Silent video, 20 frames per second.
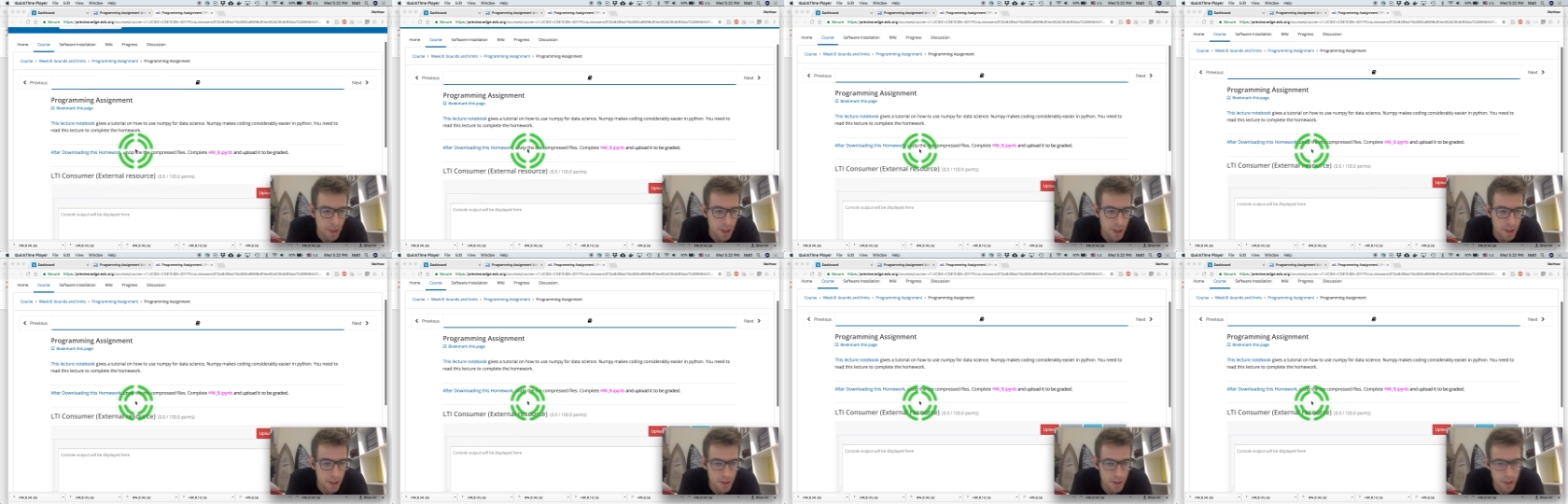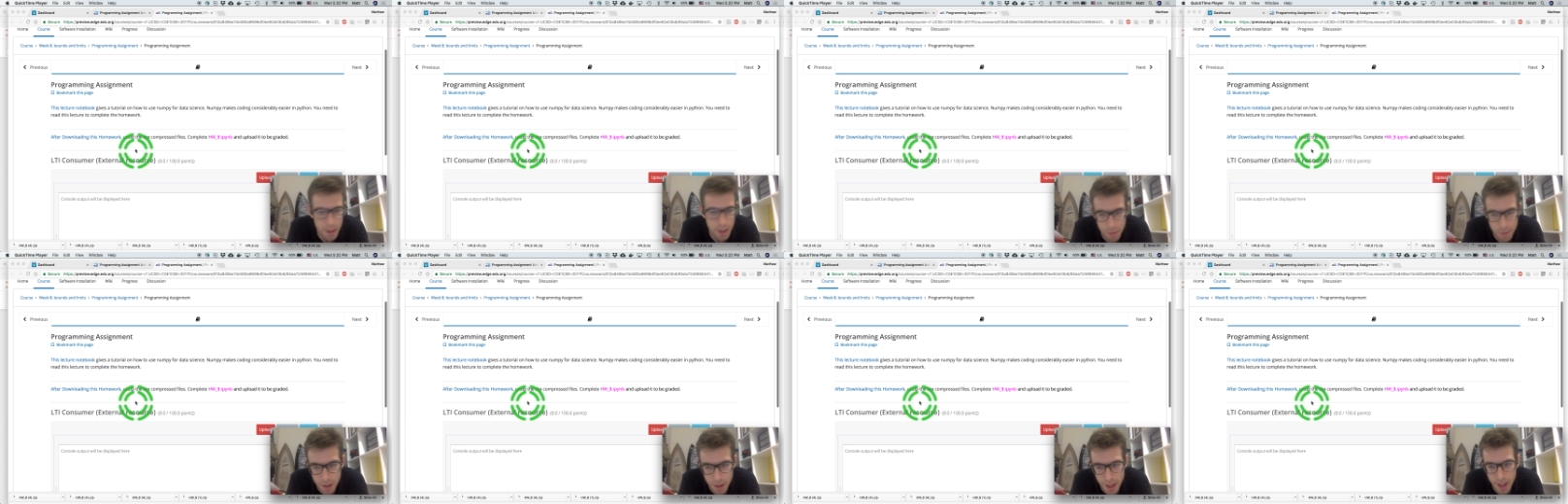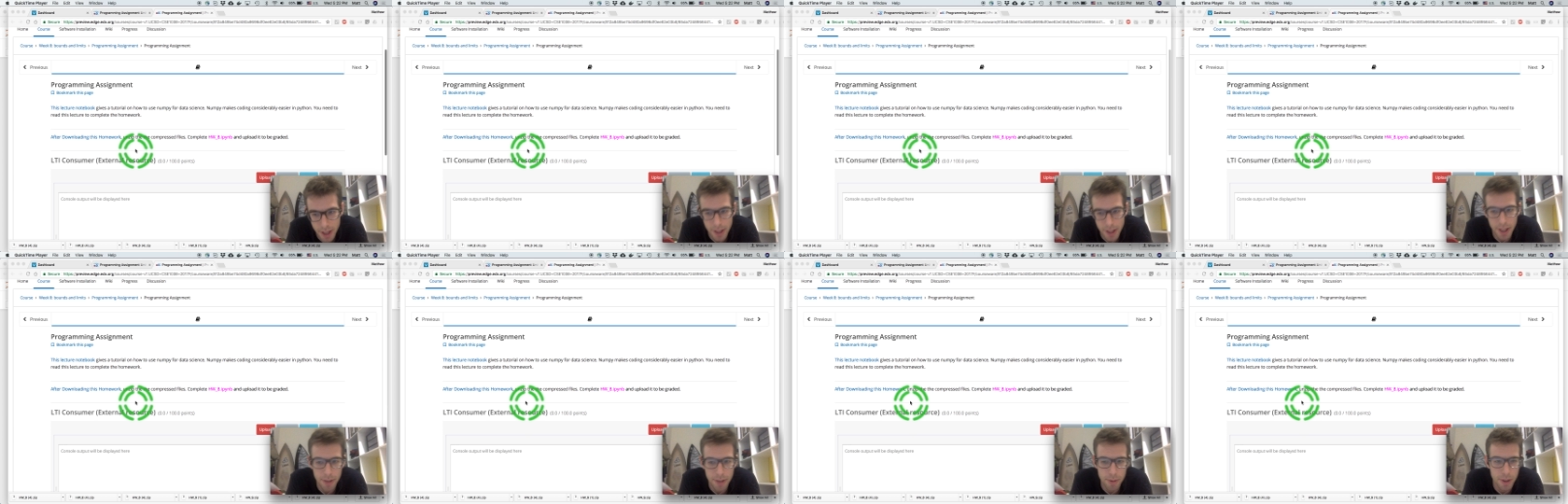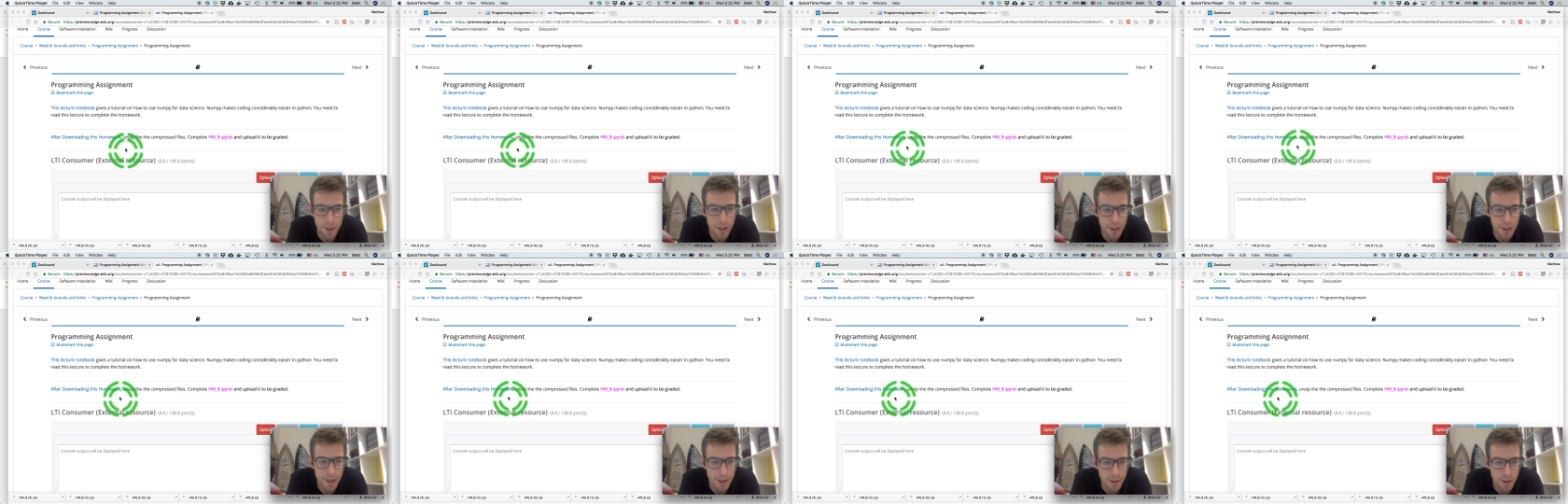So let's pretend like we're
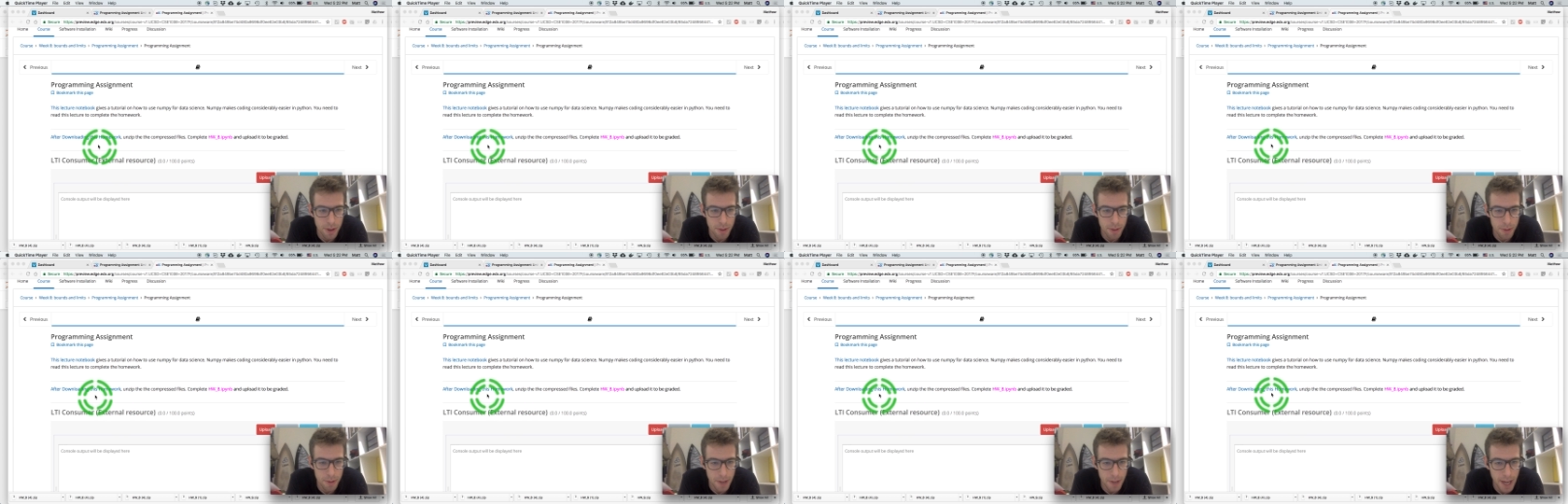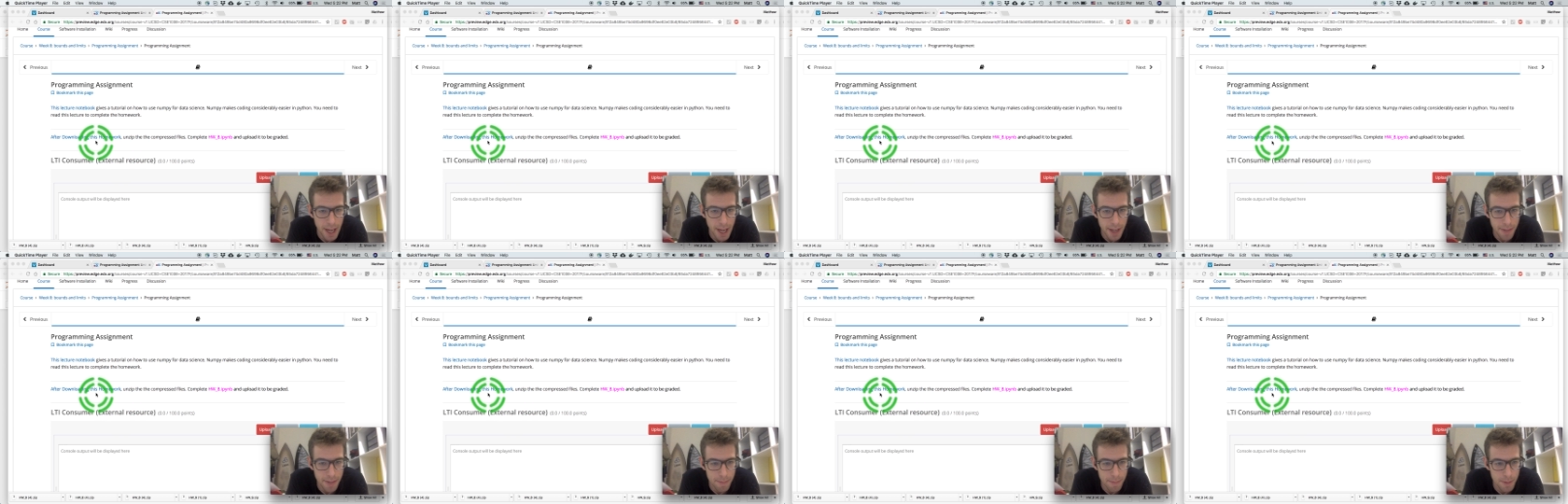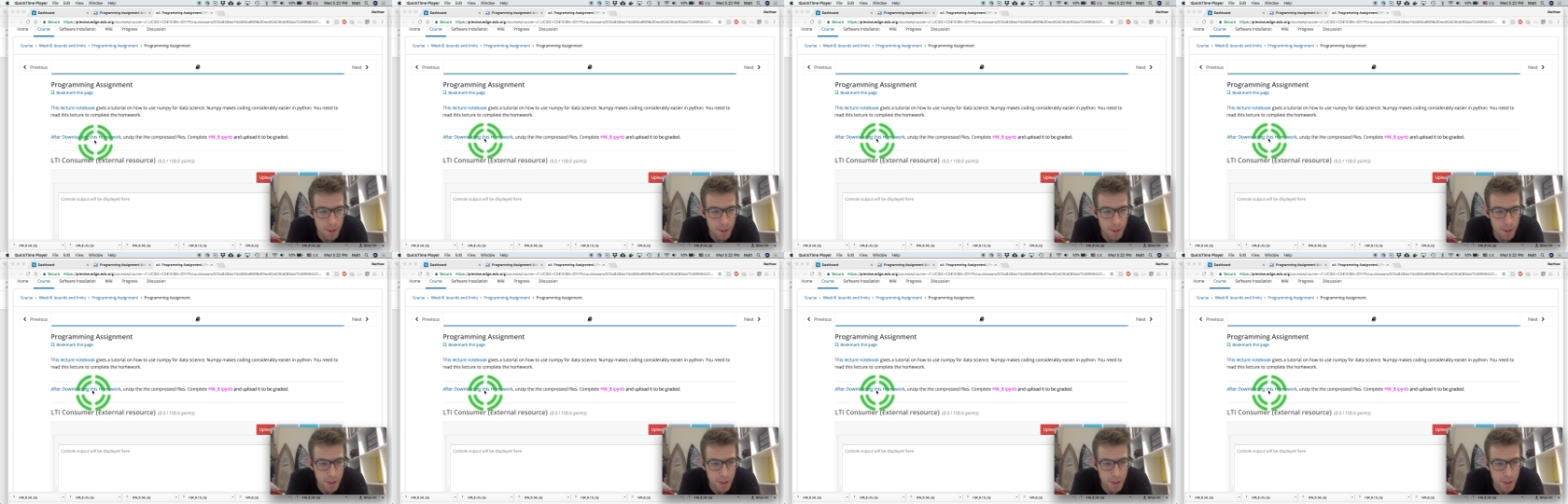going to do homework 8.